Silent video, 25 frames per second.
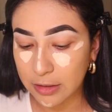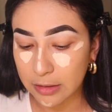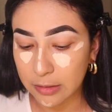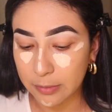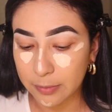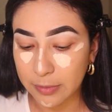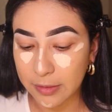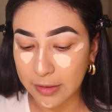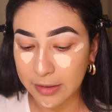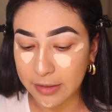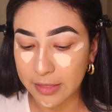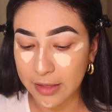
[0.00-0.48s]

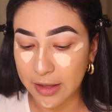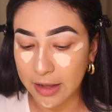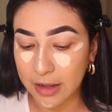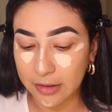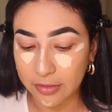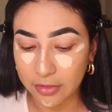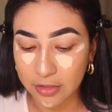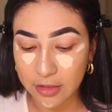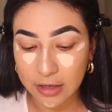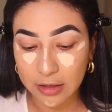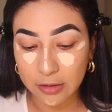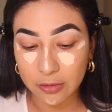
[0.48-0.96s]
apply
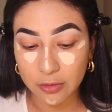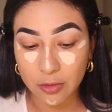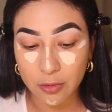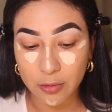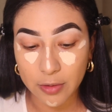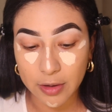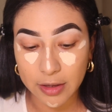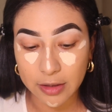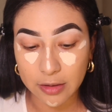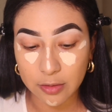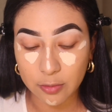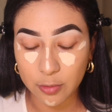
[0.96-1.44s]
that, then I'll go
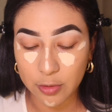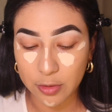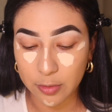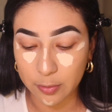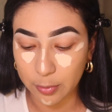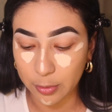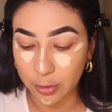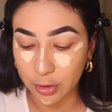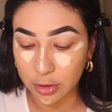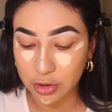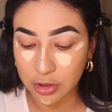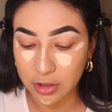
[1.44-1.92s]
in with
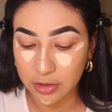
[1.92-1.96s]
Birch,